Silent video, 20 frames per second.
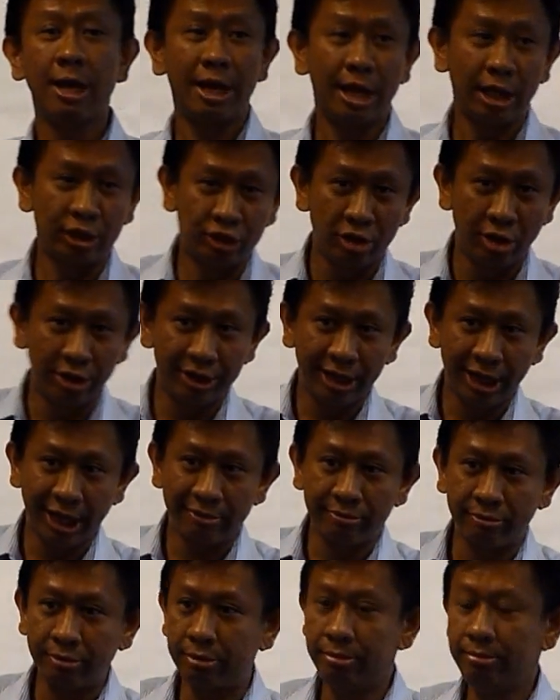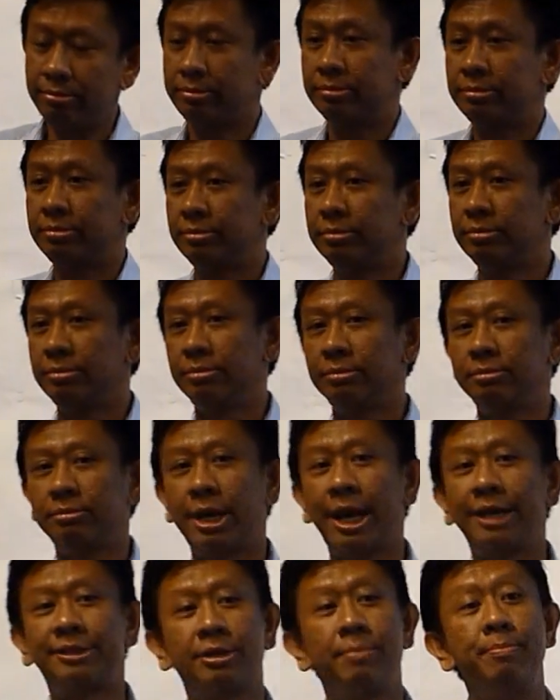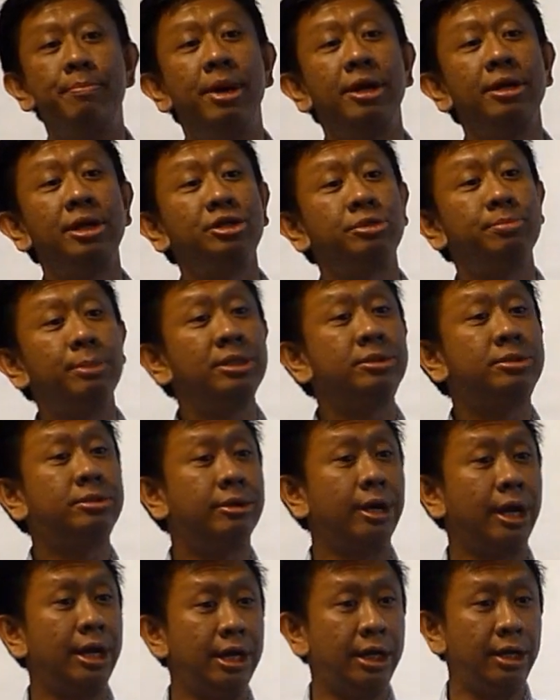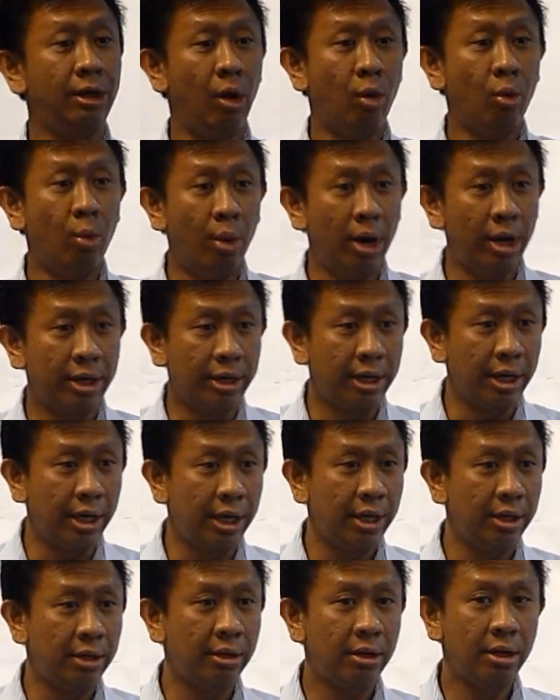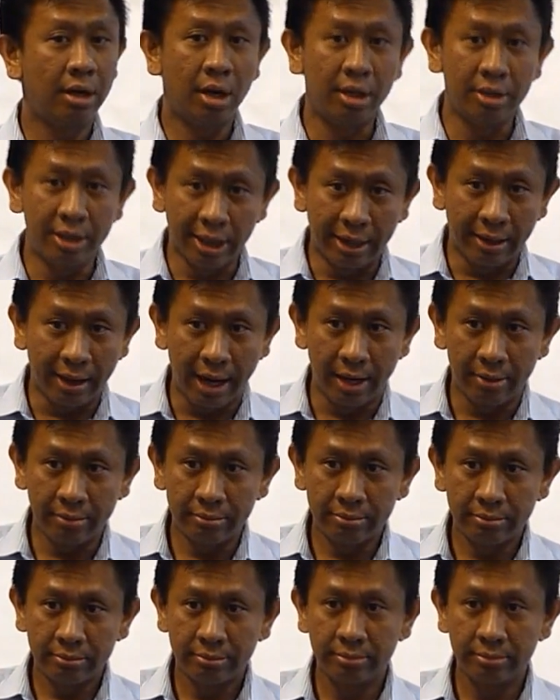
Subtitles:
I joined Carrefour as a management trainee working on the ground.